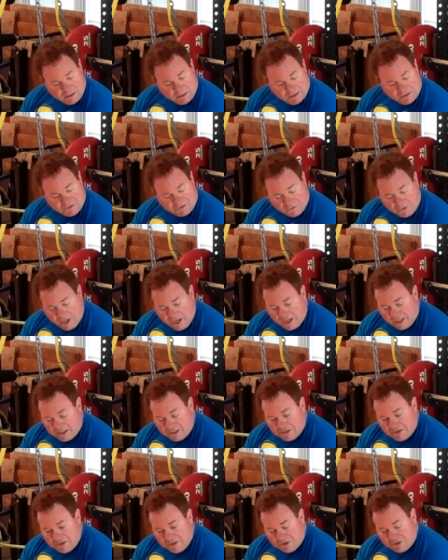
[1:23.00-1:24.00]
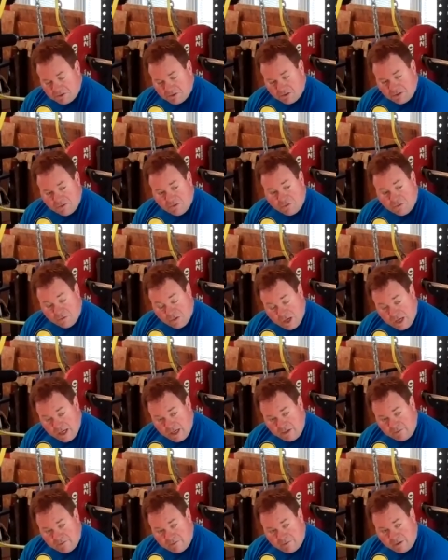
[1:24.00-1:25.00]
This rack is just
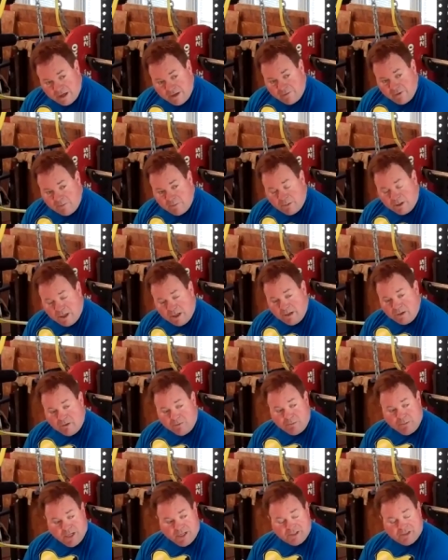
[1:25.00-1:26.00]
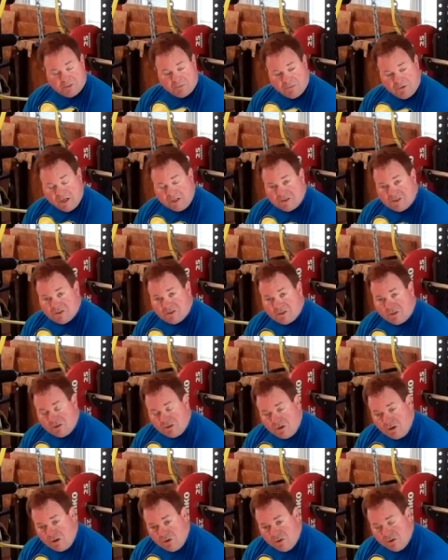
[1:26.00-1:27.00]
great for everybody who bench presses
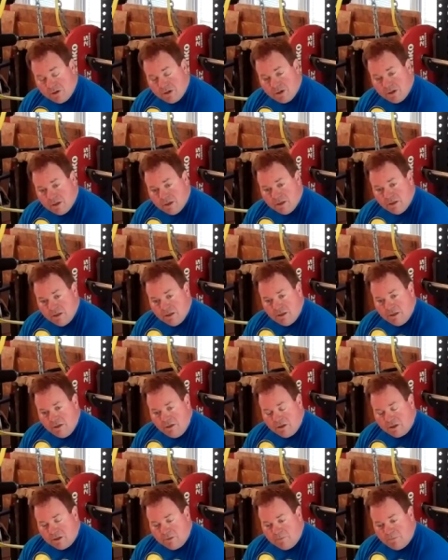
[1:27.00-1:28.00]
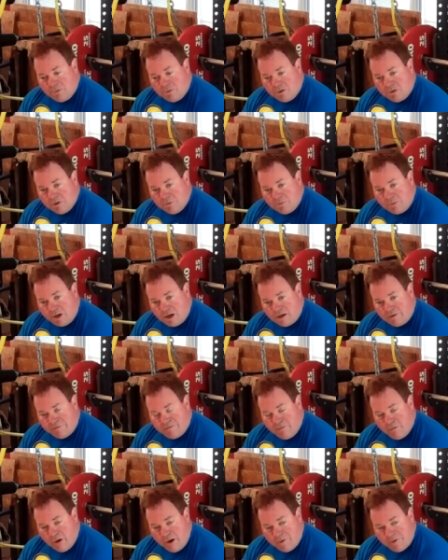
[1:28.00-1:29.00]
alone. You can pull the bar
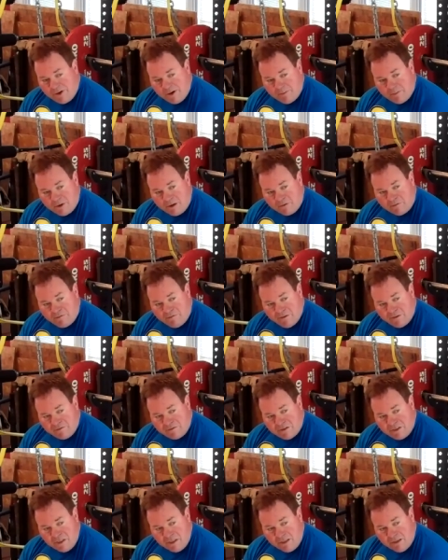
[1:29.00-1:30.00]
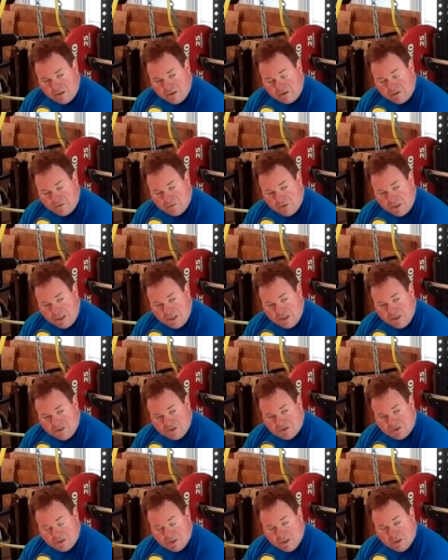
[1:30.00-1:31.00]
forward about 15
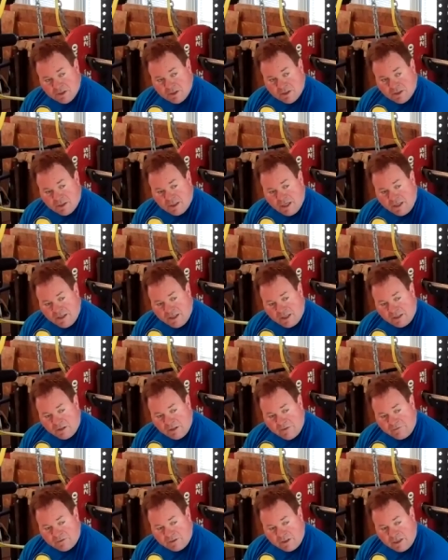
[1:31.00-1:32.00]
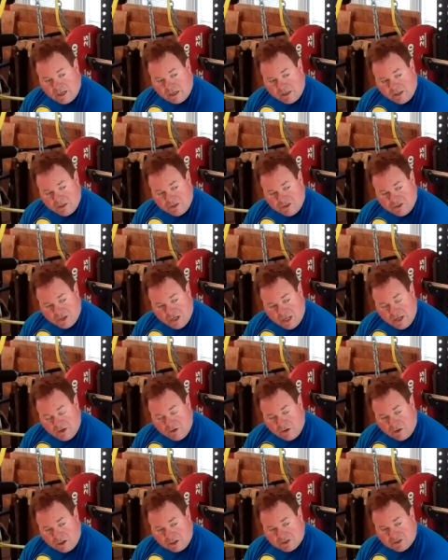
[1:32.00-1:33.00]
degrees and then lift it out of the
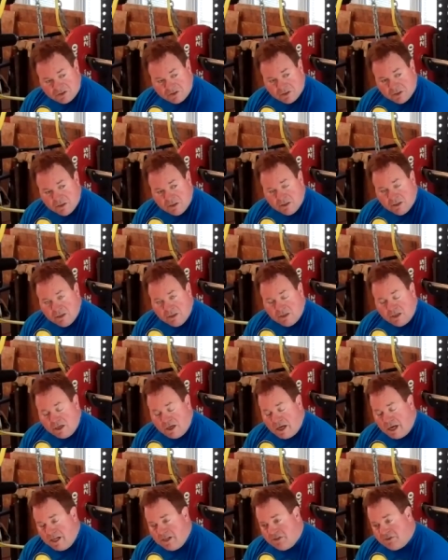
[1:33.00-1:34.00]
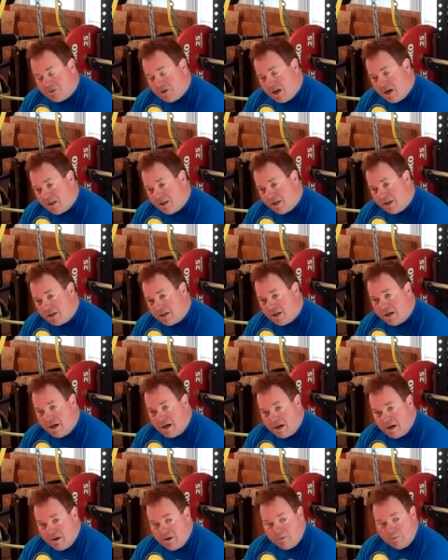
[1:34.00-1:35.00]
J-hooks. A hydraulic
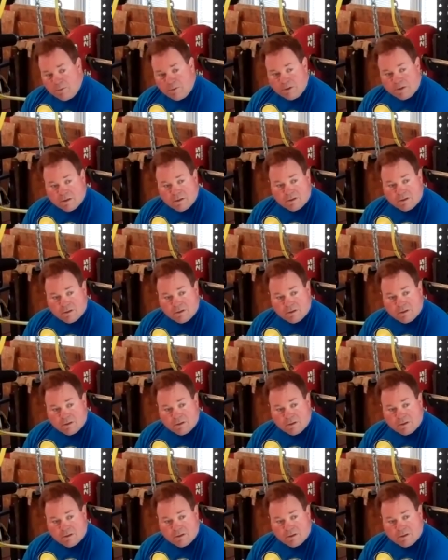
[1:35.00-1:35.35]
arm